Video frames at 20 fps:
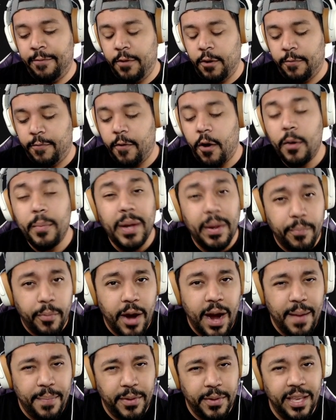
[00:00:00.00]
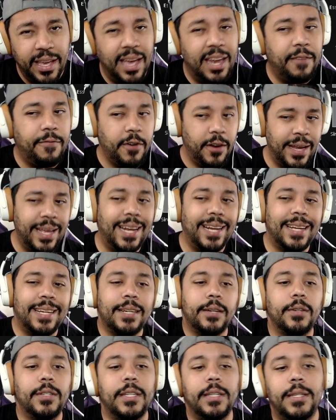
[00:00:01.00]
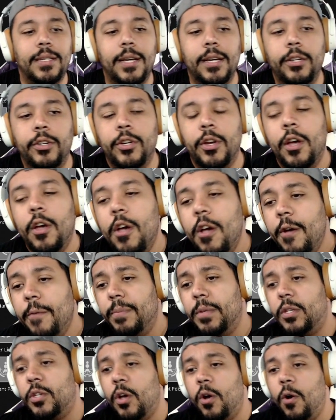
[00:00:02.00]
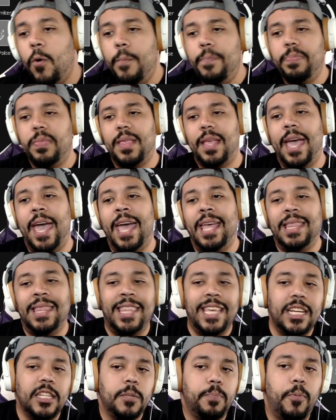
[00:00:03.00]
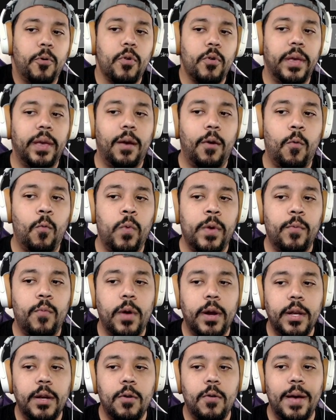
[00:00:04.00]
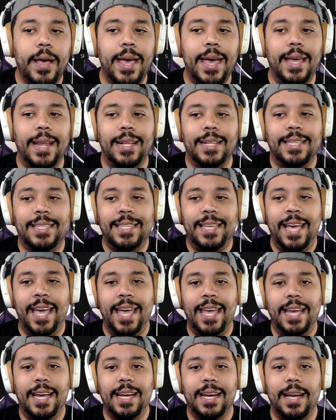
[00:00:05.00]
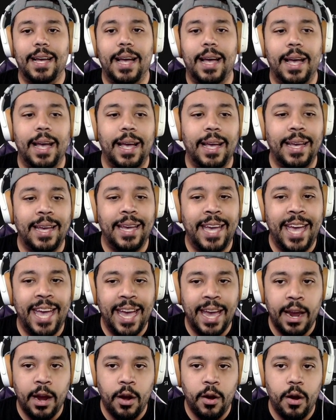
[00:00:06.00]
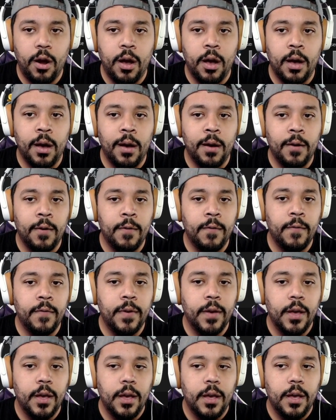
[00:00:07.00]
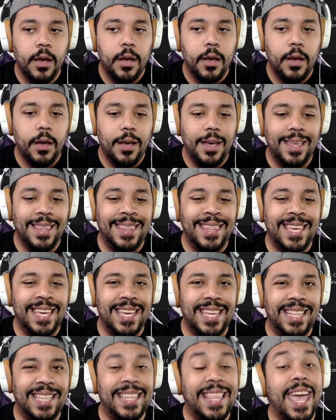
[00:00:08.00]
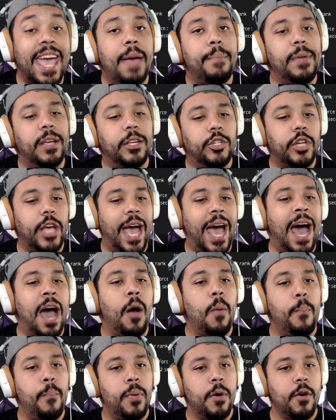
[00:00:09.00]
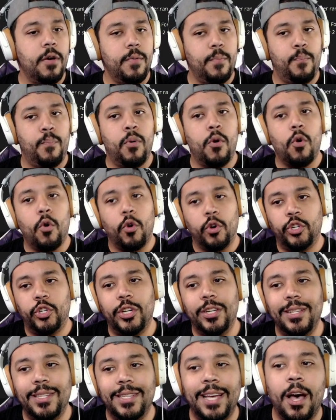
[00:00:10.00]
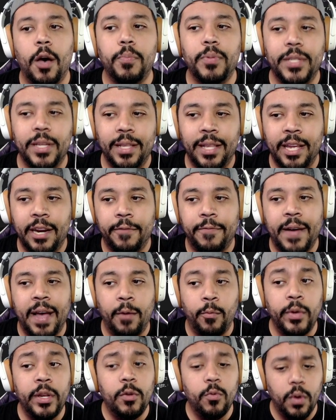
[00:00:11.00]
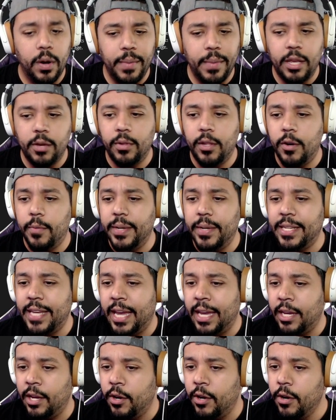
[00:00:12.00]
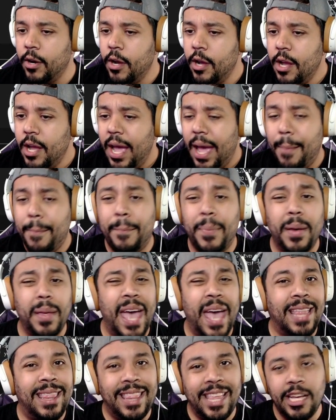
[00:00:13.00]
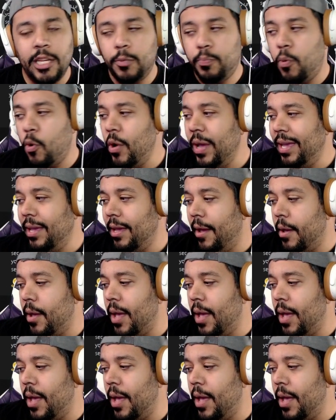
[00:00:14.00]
farming properly and if you're getting kills and such. So at this point, we want to go ahead and take care of the damage output portion to help solidify. We do want to make it a little bit tankier, but at this point,